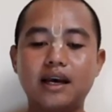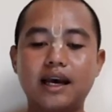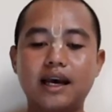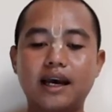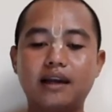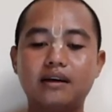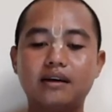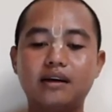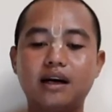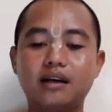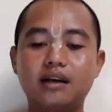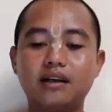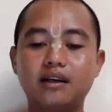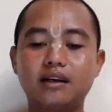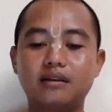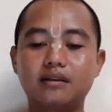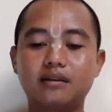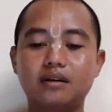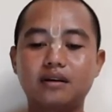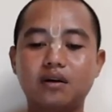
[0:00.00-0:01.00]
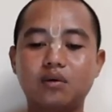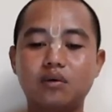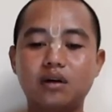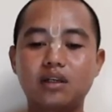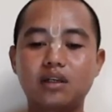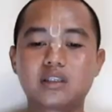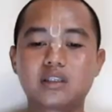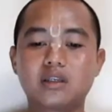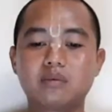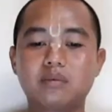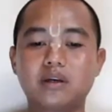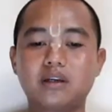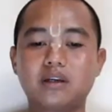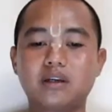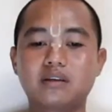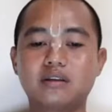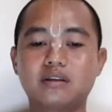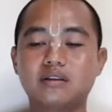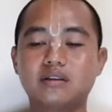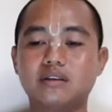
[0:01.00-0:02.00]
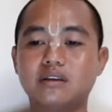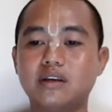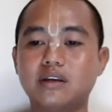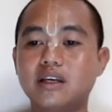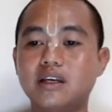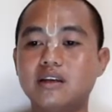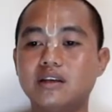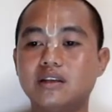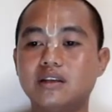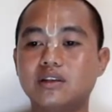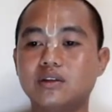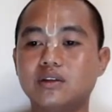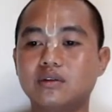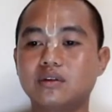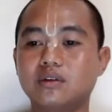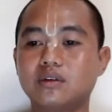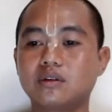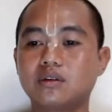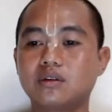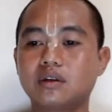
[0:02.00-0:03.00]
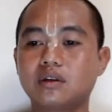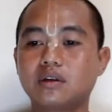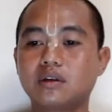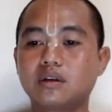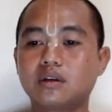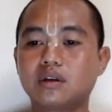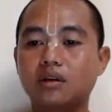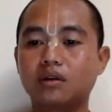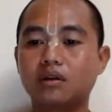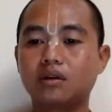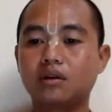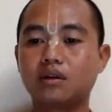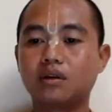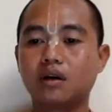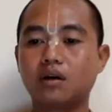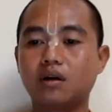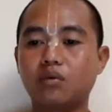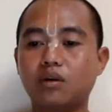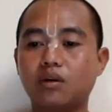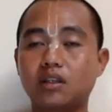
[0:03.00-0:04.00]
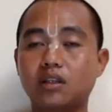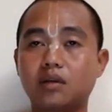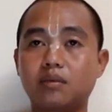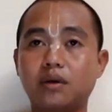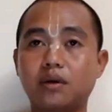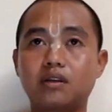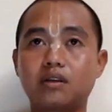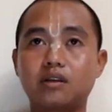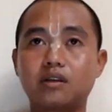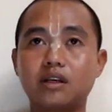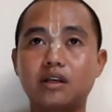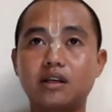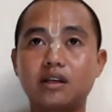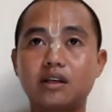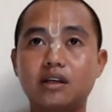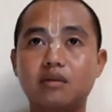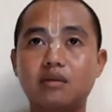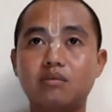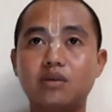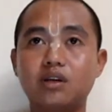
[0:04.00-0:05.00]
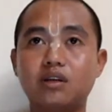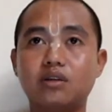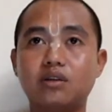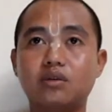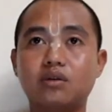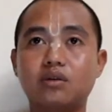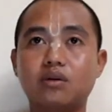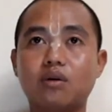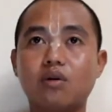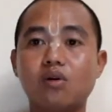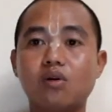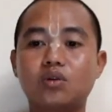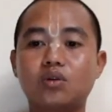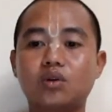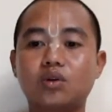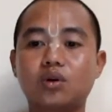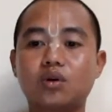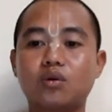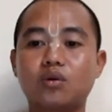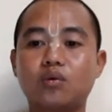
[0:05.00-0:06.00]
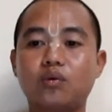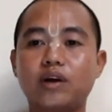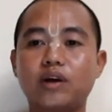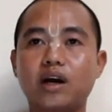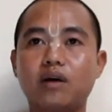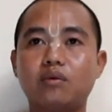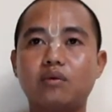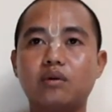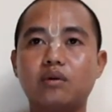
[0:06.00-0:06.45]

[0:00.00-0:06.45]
And regarding worshipping the deities, worshipping the deities means also we are